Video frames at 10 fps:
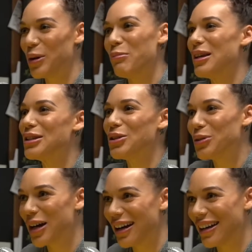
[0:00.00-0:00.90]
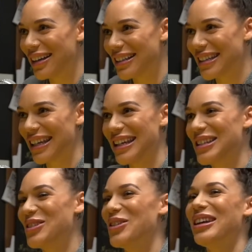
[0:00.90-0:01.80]
We miss you guys. Like
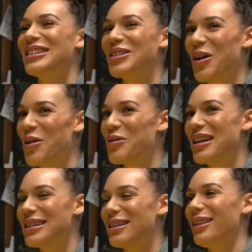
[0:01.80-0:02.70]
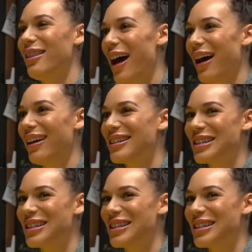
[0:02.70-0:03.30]
it's always that.